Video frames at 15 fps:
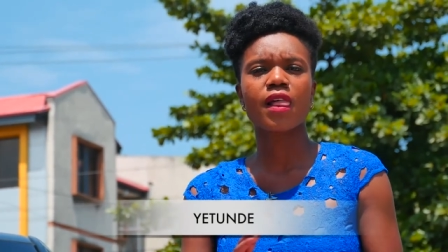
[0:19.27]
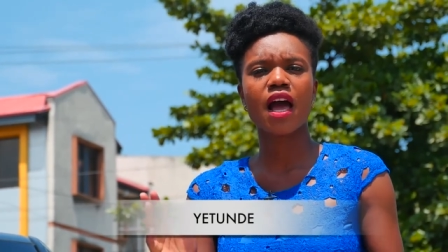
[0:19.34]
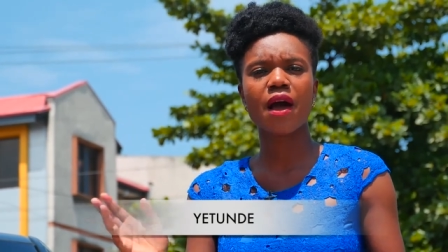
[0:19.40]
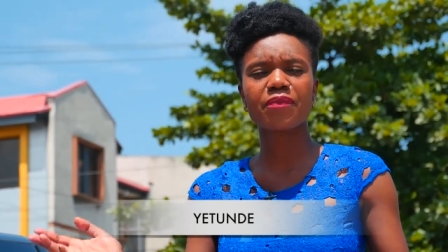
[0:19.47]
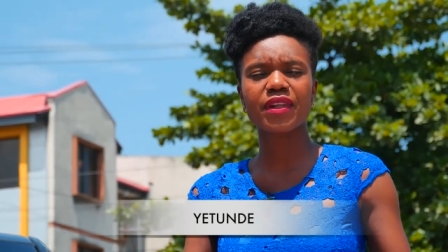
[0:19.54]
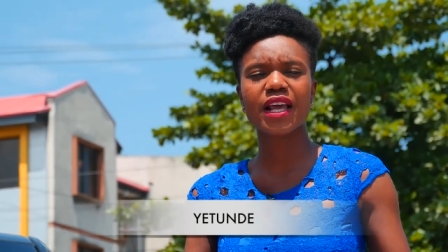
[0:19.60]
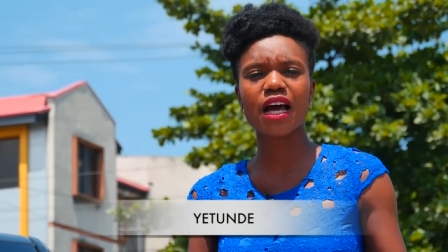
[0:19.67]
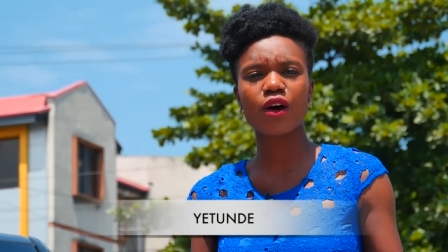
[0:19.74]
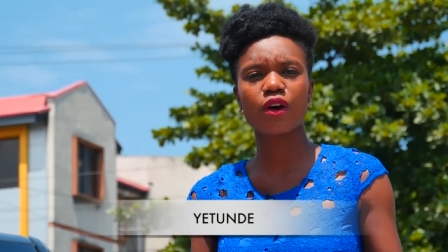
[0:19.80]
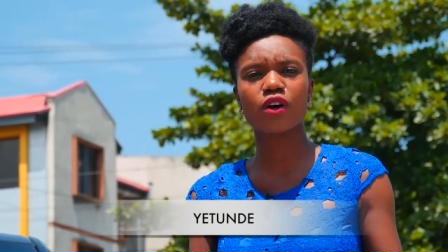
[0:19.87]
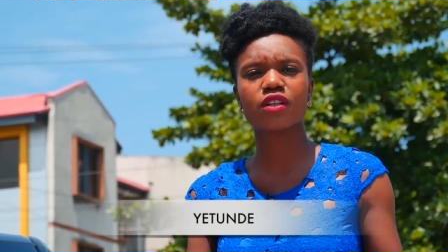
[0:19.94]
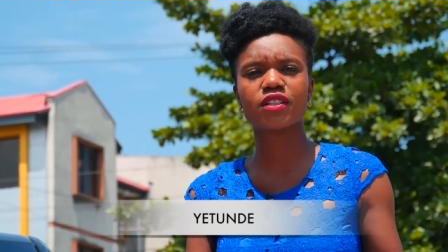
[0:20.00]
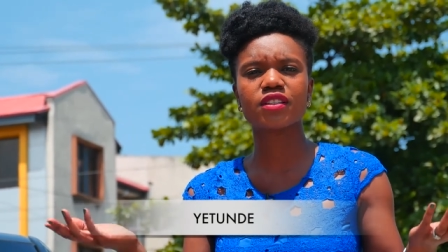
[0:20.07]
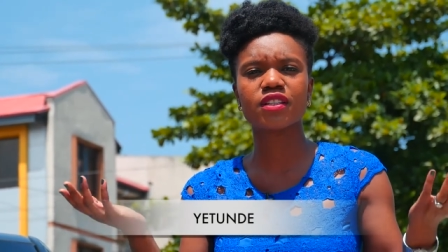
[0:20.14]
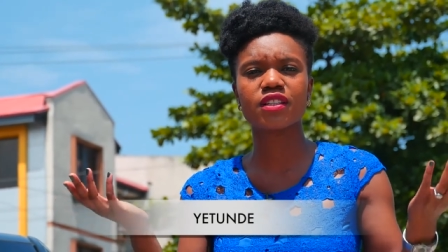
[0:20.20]
I'm now
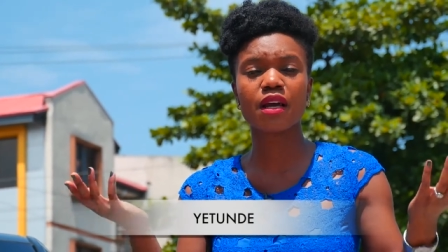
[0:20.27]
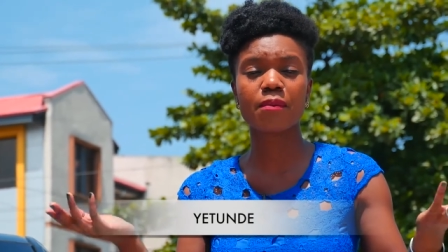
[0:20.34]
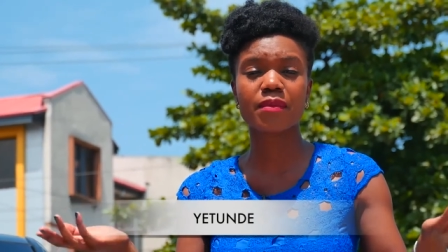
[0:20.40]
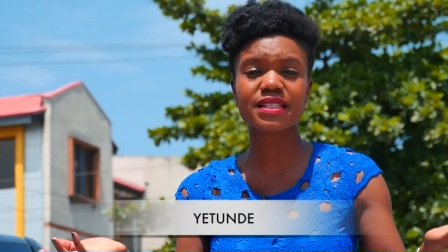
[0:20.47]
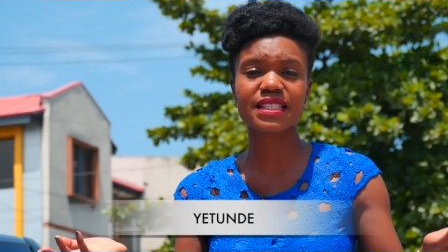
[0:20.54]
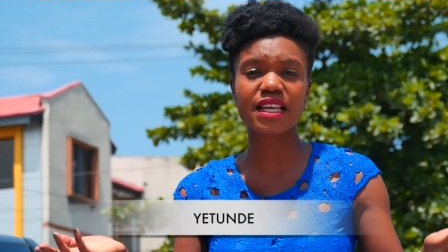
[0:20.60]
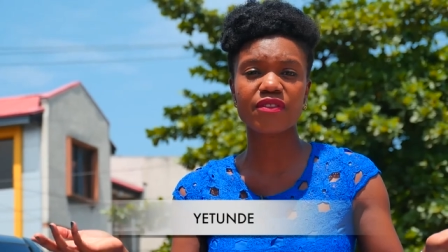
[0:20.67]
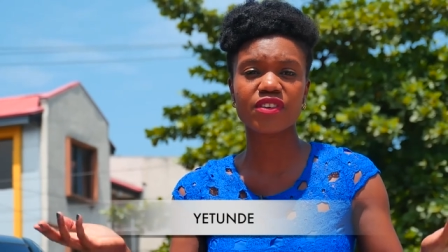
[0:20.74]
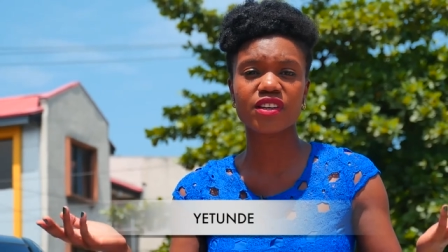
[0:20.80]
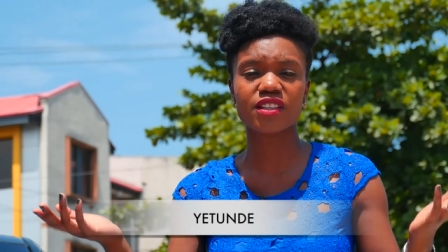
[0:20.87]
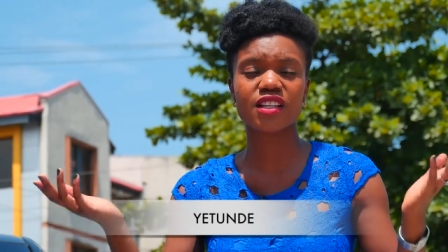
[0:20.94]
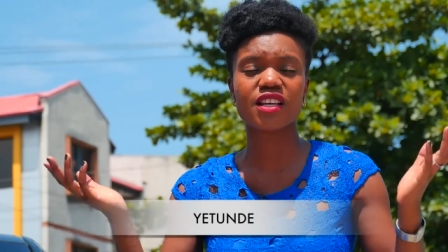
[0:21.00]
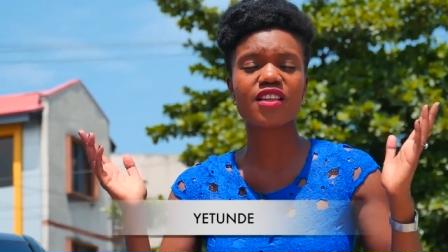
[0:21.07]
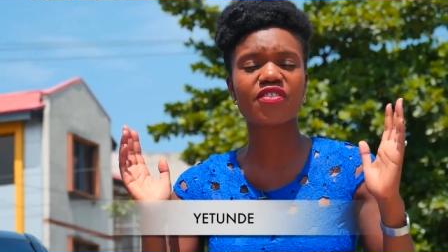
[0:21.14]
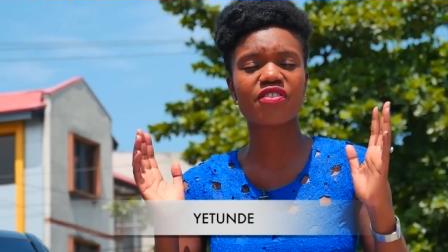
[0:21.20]
on number
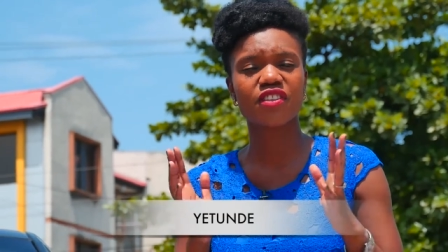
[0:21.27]
seven.